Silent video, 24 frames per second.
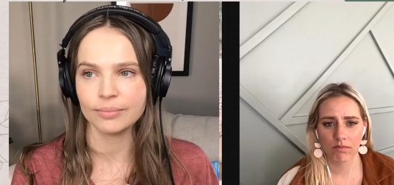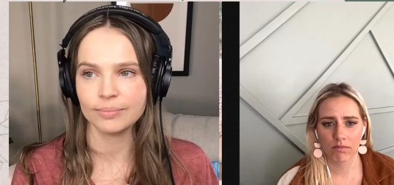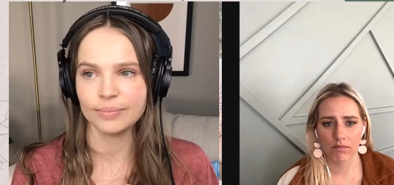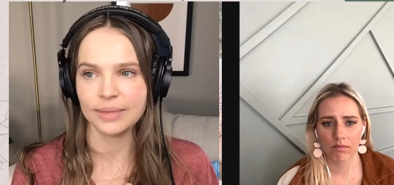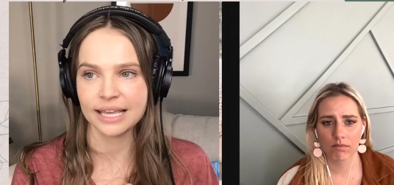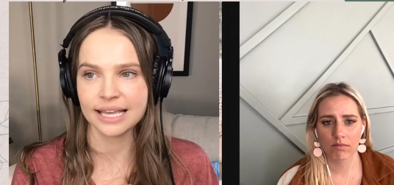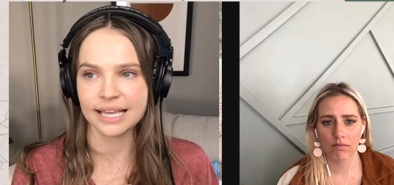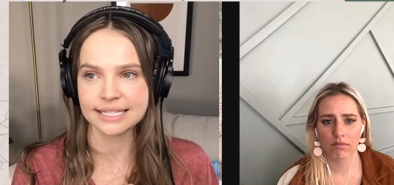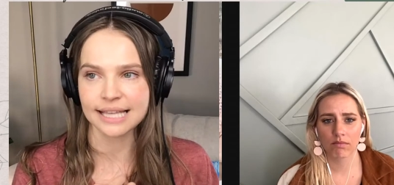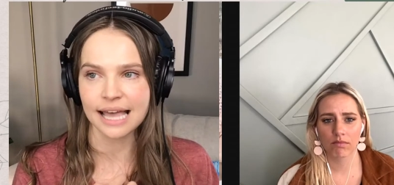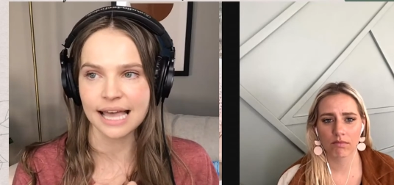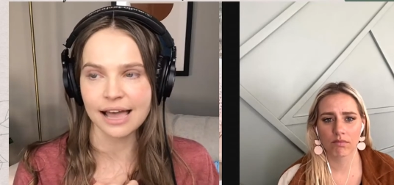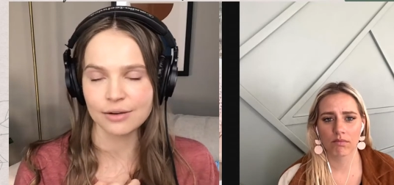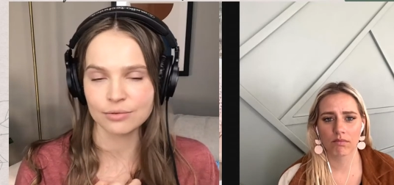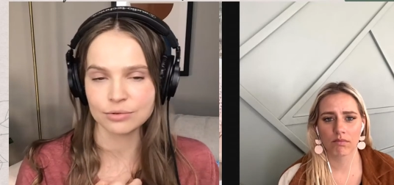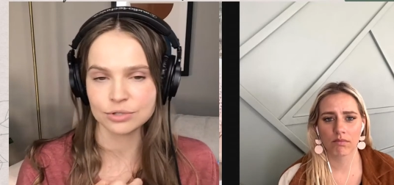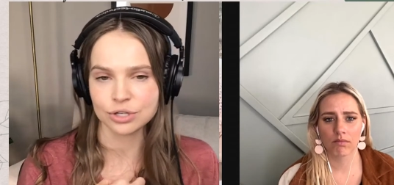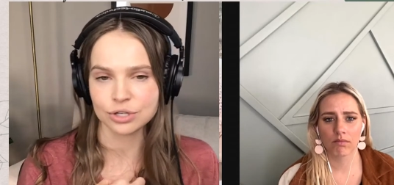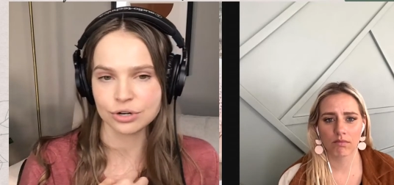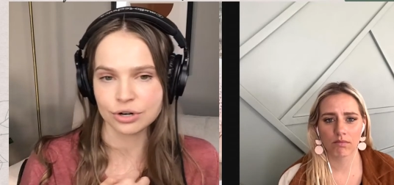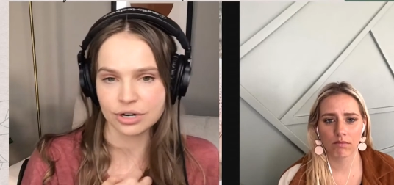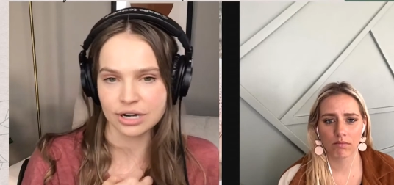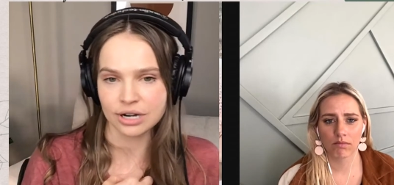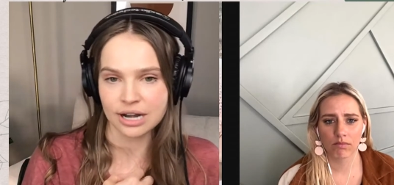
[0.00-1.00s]
Speaker 1: because I
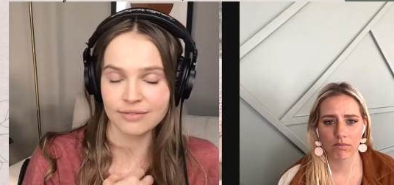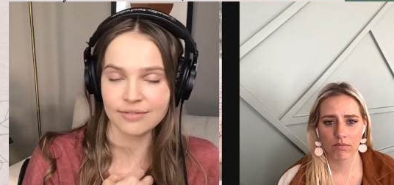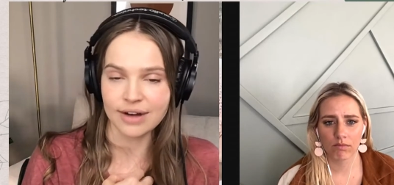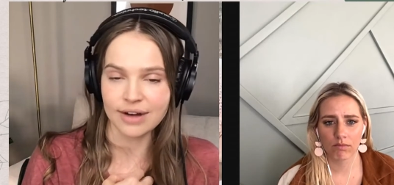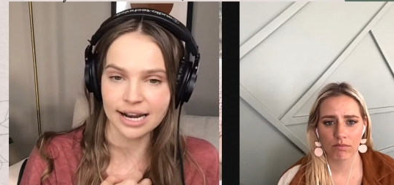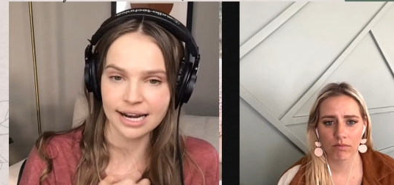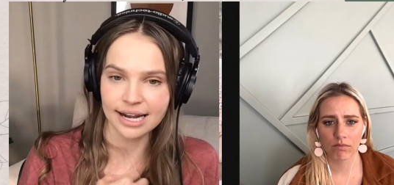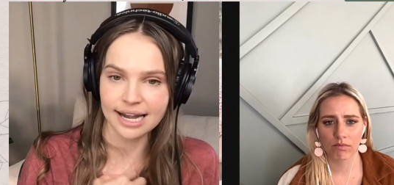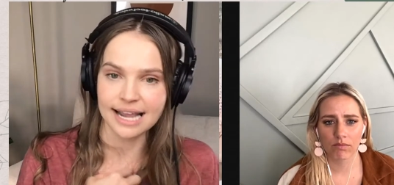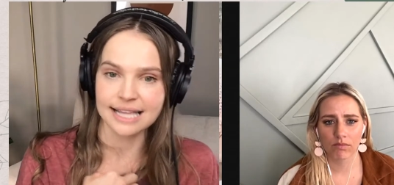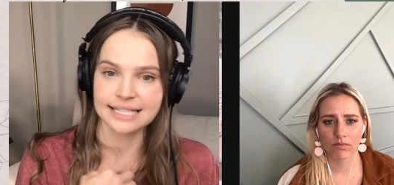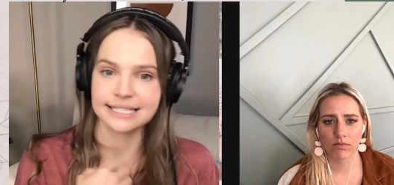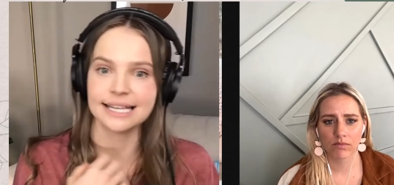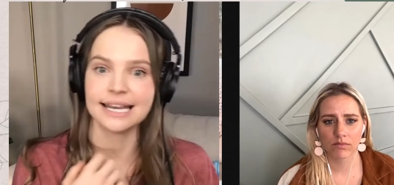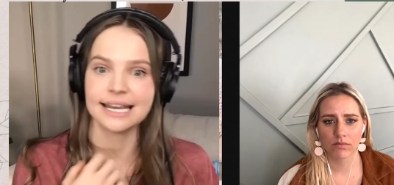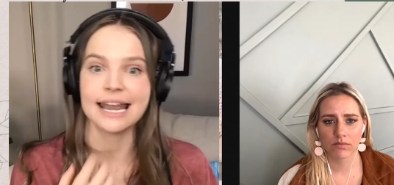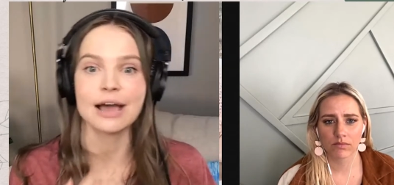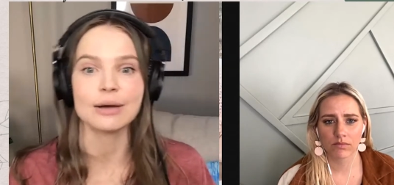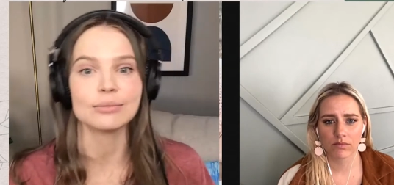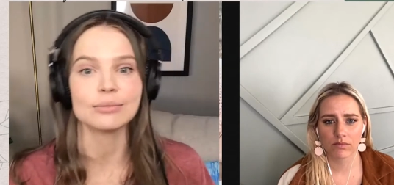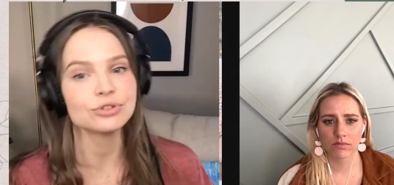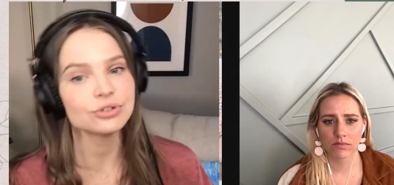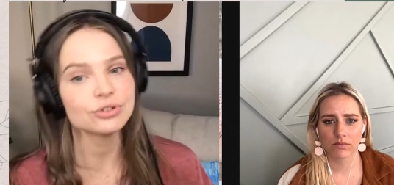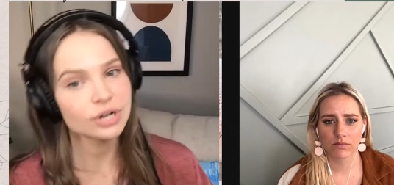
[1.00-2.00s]
was hurt and I recognize it,
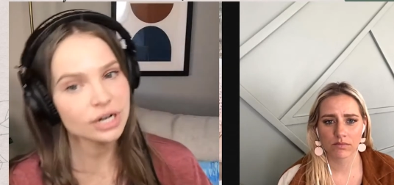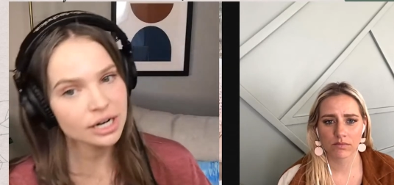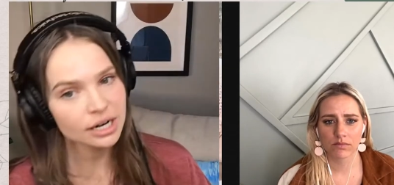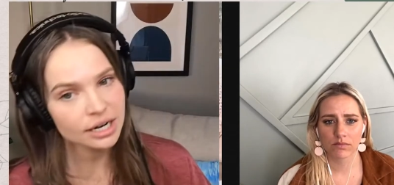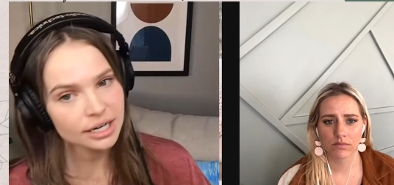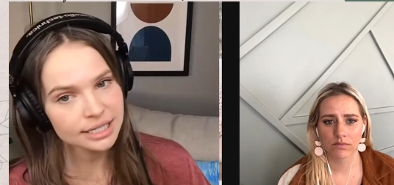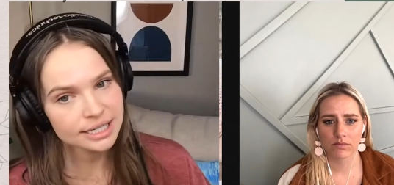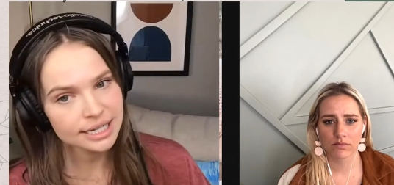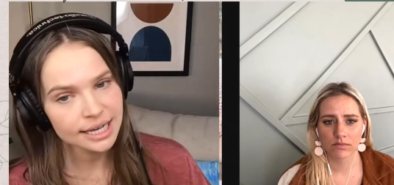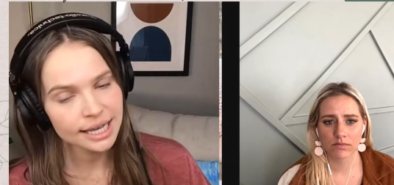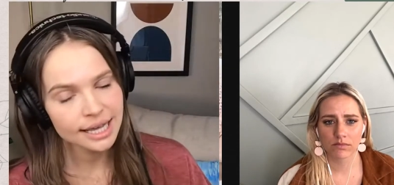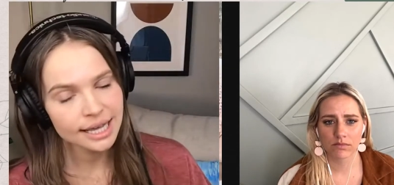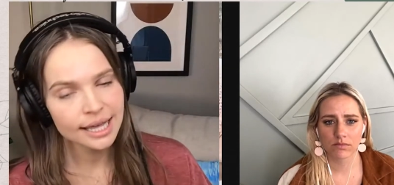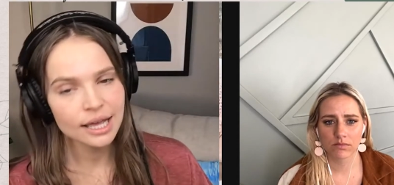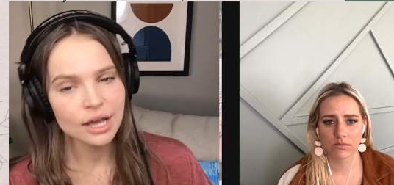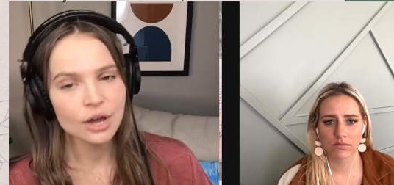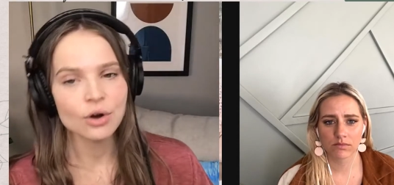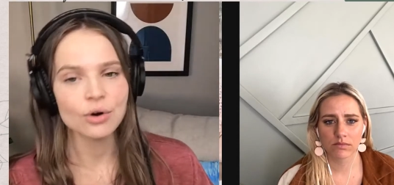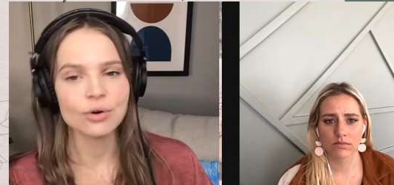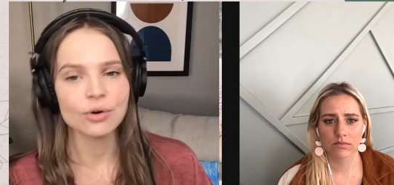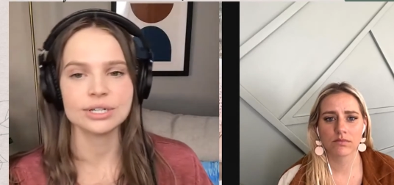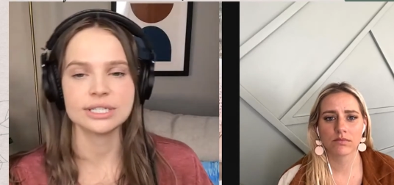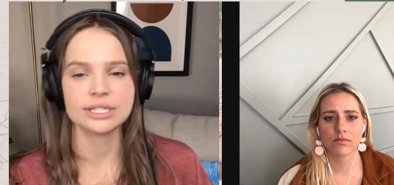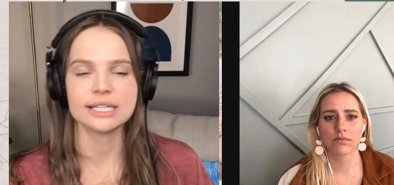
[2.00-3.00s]
now I'm triggered?
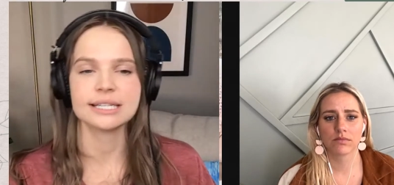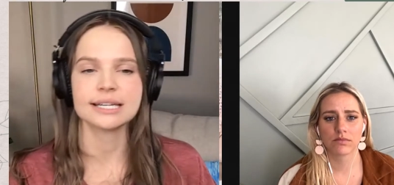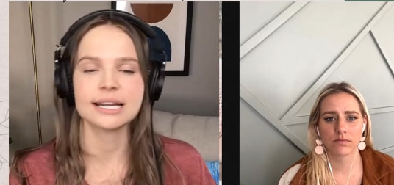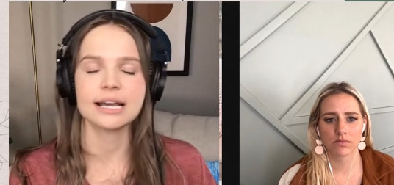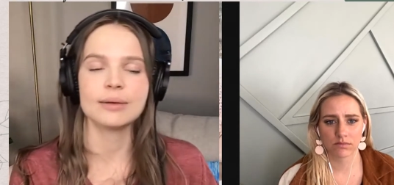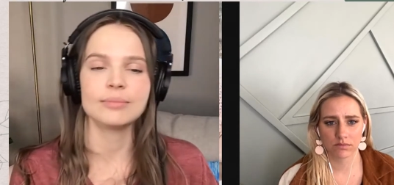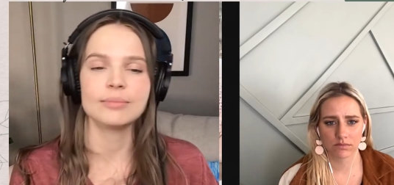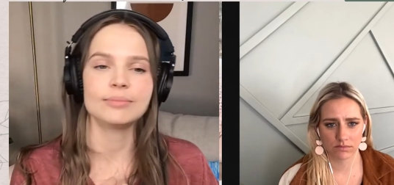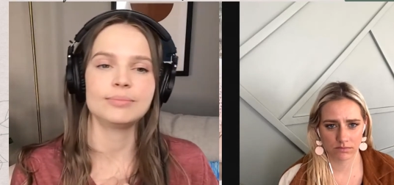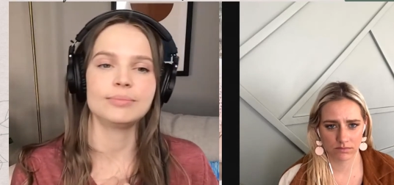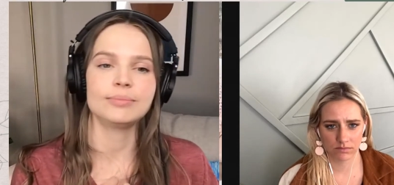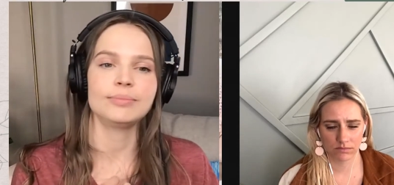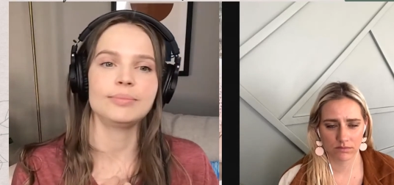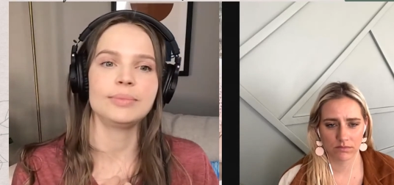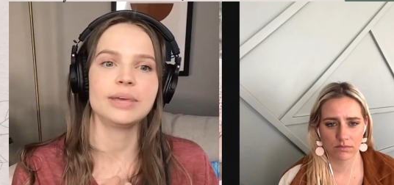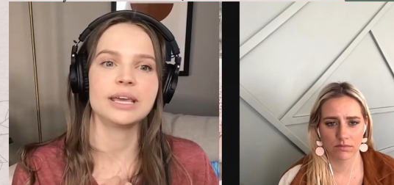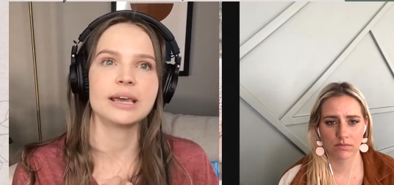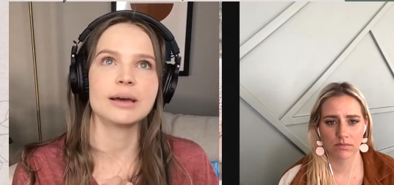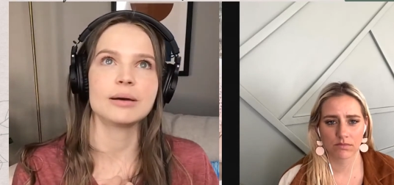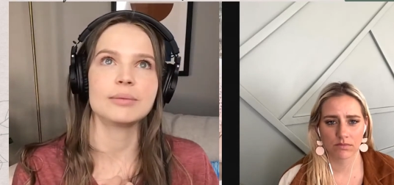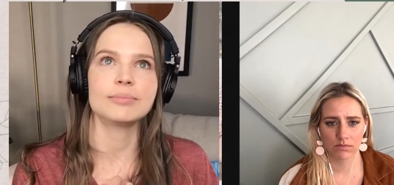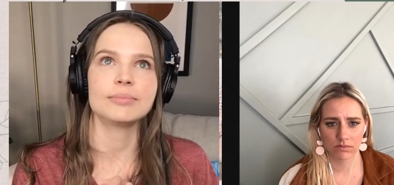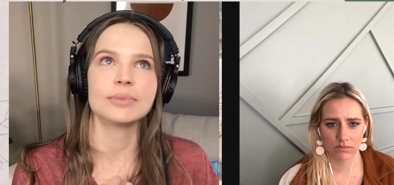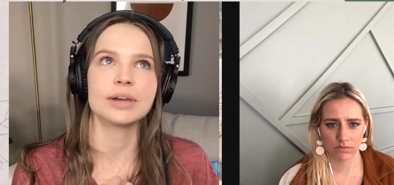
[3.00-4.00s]
Or is this come
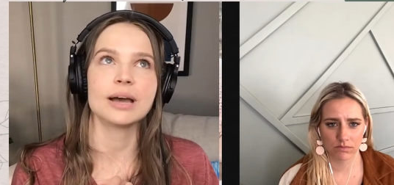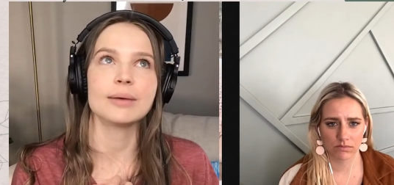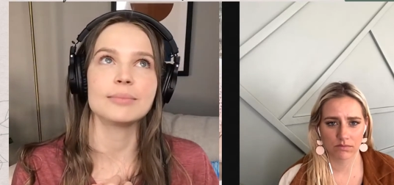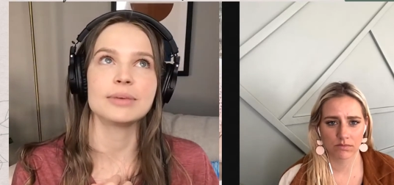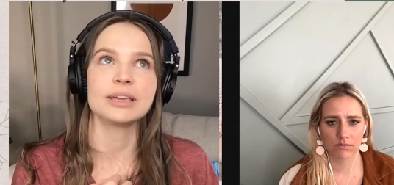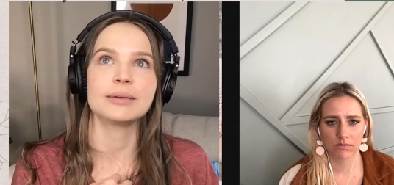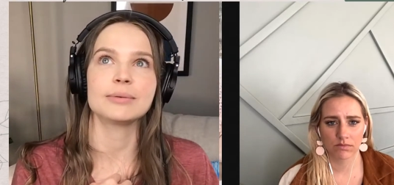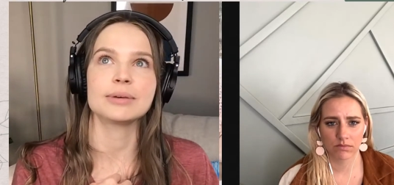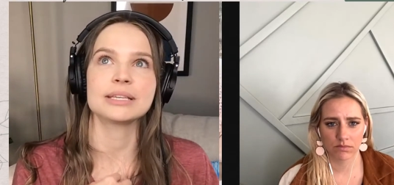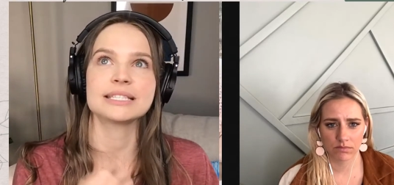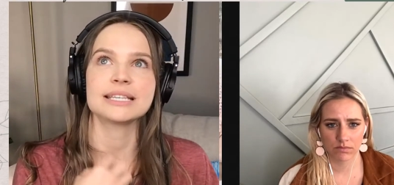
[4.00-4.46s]
become coming because